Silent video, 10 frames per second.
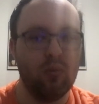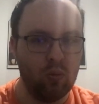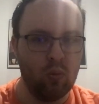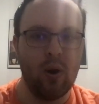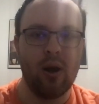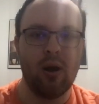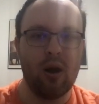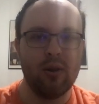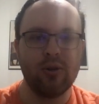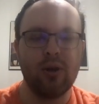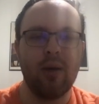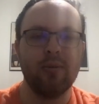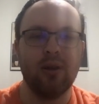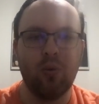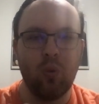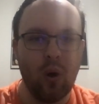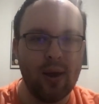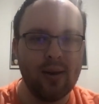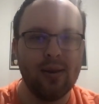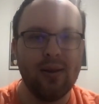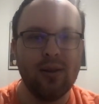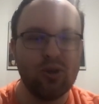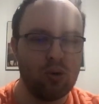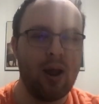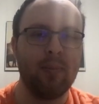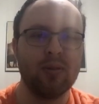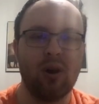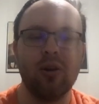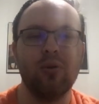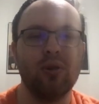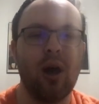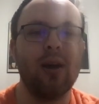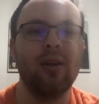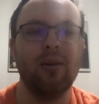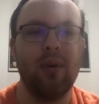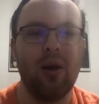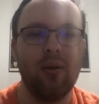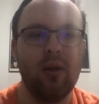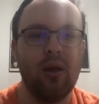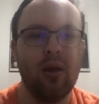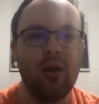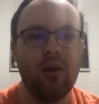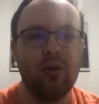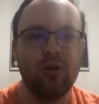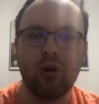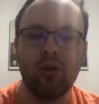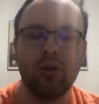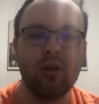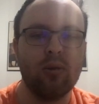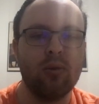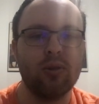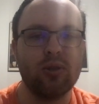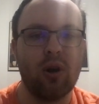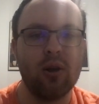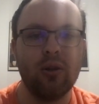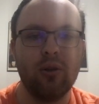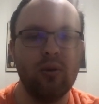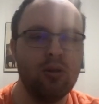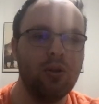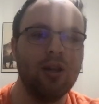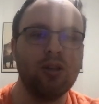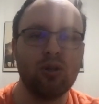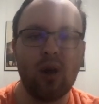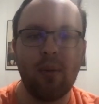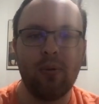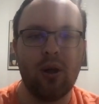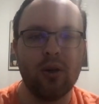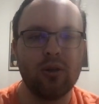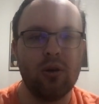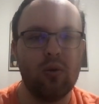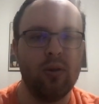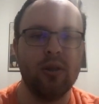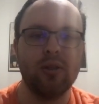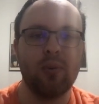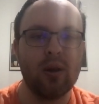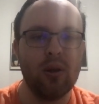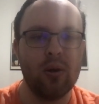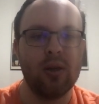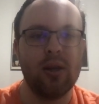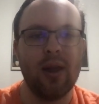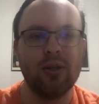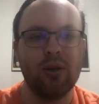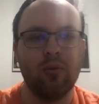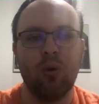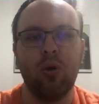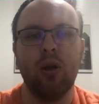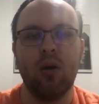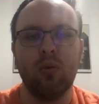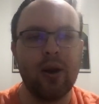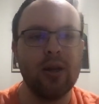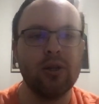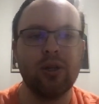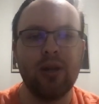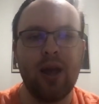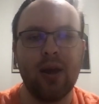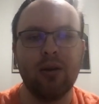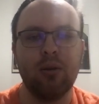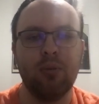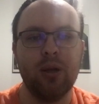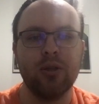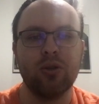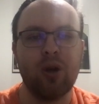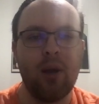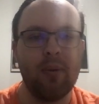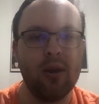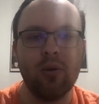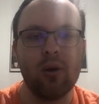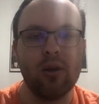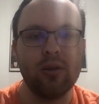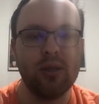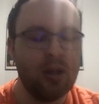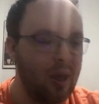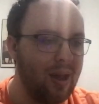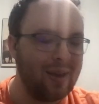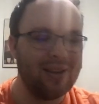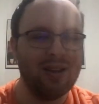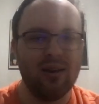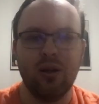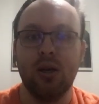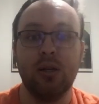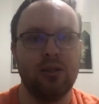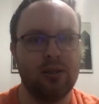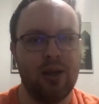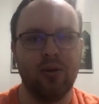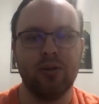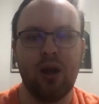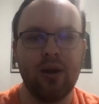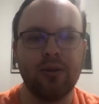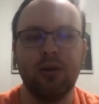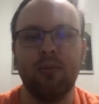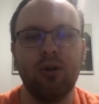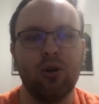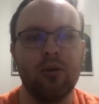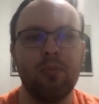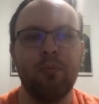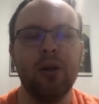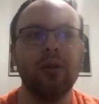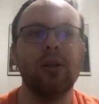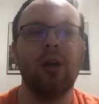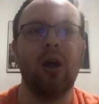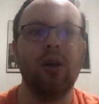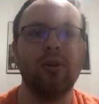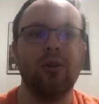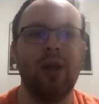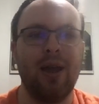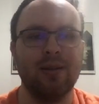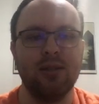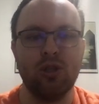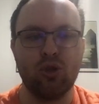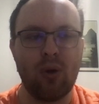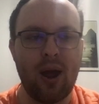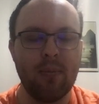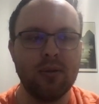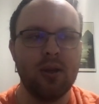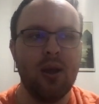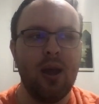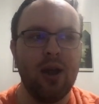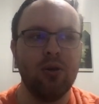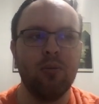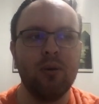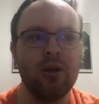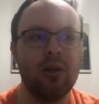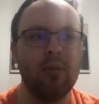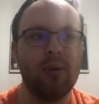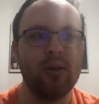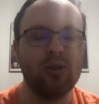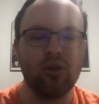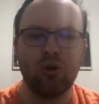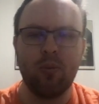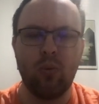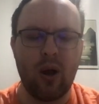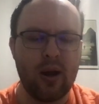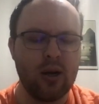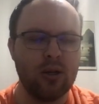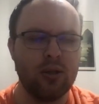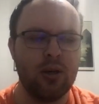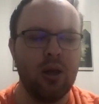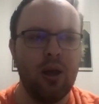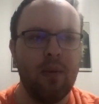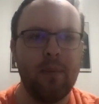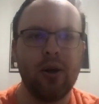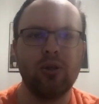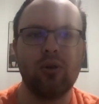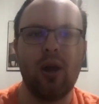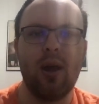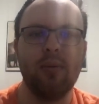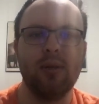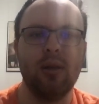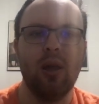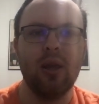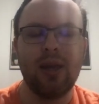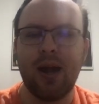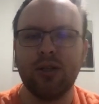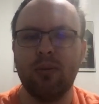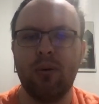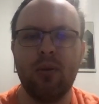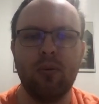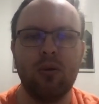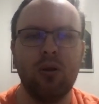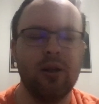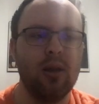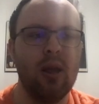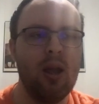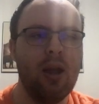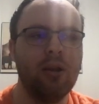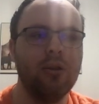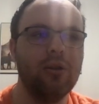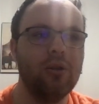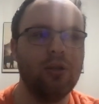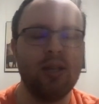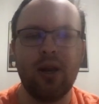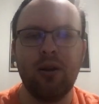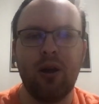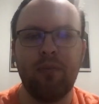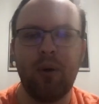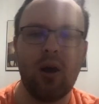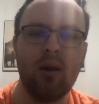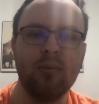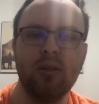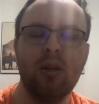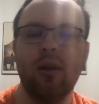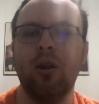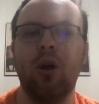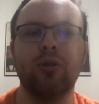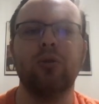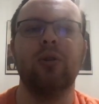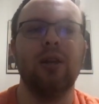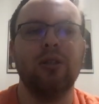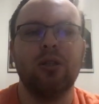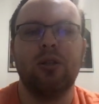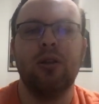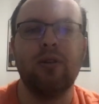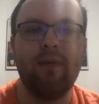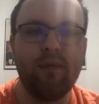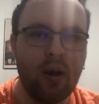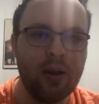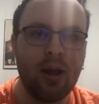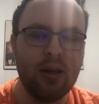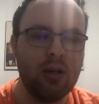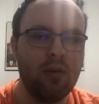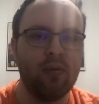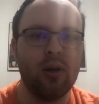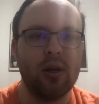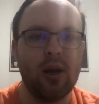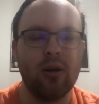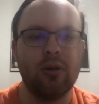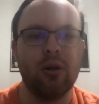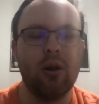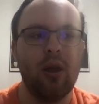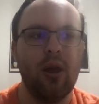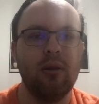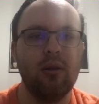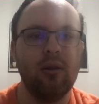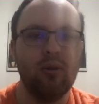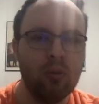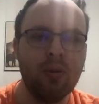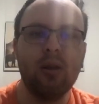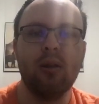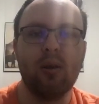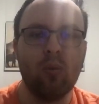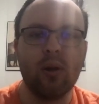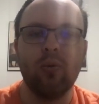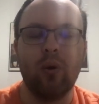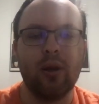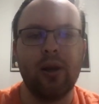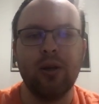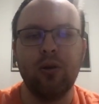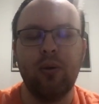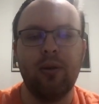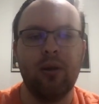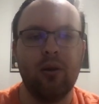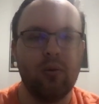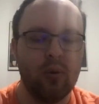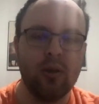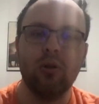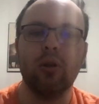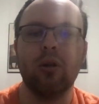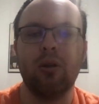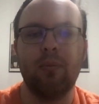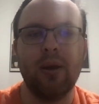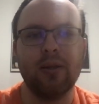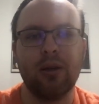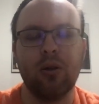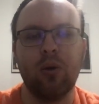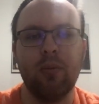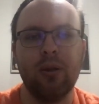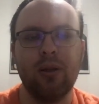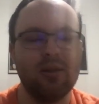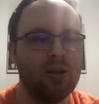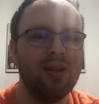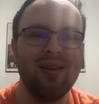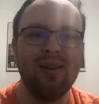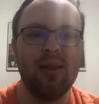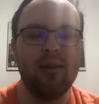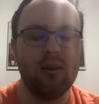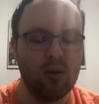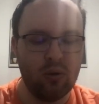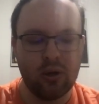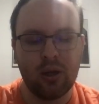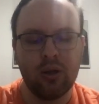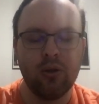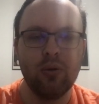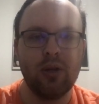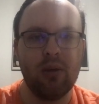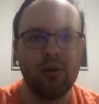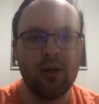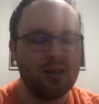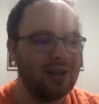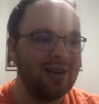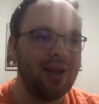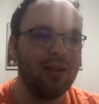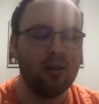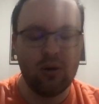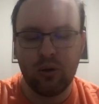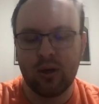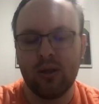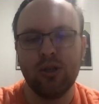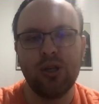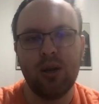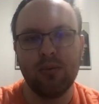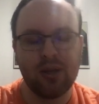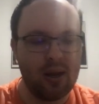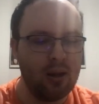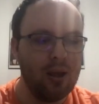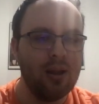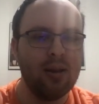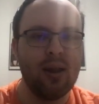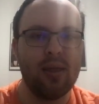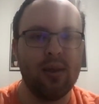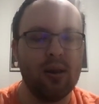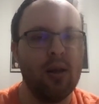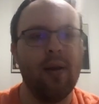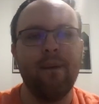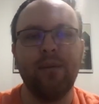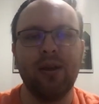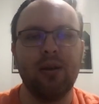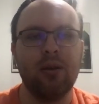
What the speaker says: where are the traps? Like, what traps are you talking about? You start looking through the starting loot, you get to Trap Launcher with this spring-loaded gadget, roll a ranged attack to place a trap anywhere you can see. Again, sounds awesome. You're building a hunter that has these traps, and you immediately picture tripwires and bear traps and catching people and setting off bombs and all sorts of, it just is a fun idea for a character. You immediately like, what can I do with it? Well, you look in the basic equipment list, nothing. You look in the loot table list, nothing. You look in the GM's guide, nothing. Like,